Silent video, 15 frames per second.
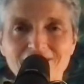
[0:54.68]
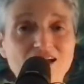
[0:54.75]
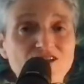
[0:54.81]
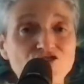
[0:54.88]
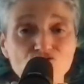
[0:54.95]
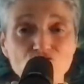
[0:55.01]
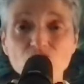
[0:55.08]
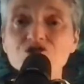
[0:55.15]

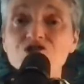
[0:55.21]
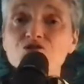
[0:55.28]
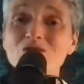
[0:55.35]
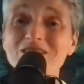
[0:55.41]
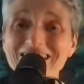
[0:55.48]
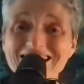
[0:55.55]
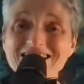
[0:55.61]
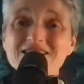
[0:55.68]
And you're also
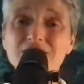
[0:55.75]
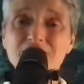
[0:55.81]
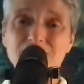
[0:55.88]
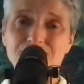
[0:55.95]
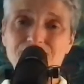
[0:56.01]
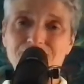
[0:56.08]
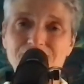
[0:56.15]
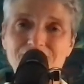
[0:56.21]
a leader.
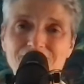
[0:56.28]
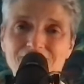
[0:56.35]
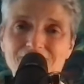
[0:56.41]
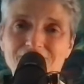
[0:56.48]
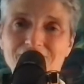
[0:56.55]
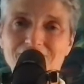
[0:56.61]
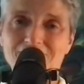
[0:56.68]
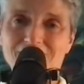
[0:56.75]

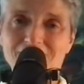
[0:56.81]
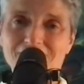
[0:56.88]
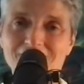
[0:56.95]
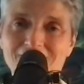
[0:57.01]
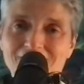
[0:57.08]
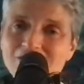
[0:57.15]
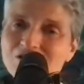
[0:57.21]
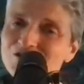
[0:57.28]

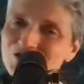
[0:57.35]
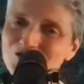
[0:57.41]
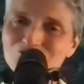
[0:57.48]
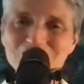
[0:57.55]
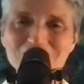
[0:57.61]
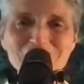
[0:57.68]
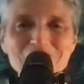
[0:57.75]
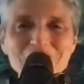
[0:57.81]
So
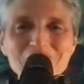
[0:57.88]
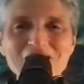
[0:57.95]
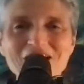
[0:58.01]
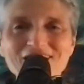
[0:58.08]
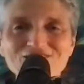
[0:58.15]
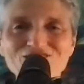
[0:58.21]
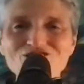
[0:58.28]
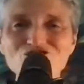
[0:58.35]
keep in
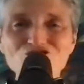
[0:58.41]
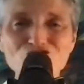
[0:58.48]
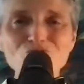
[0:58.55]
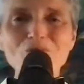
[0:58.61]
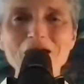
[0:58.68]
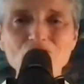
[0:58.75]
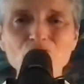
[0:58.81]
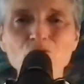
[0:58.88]
mind that you
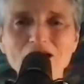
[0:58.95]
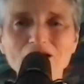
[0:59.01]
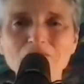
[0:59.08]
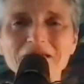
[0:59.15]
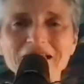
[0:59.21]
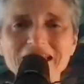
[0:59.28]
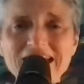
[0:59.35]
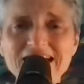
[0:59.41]
may well
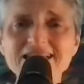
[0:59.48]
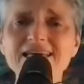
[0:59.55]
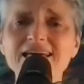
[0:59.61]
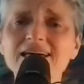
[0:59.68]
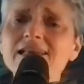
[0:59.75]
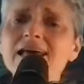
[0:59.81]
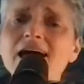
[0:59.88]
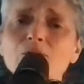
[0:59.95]
be
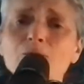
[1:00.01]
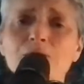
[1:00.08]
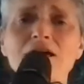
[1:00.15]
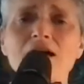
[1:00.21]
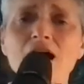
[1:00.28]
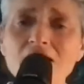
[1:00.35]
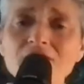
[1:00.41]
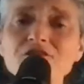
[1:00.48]
leading and
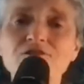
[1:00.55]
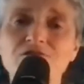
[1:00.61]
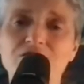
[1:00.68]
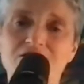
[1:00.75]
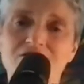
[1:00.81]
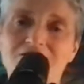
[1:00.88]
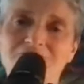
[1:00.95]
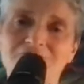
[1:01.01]
helping
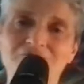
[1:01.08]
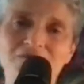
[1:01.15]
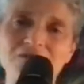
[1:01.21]
others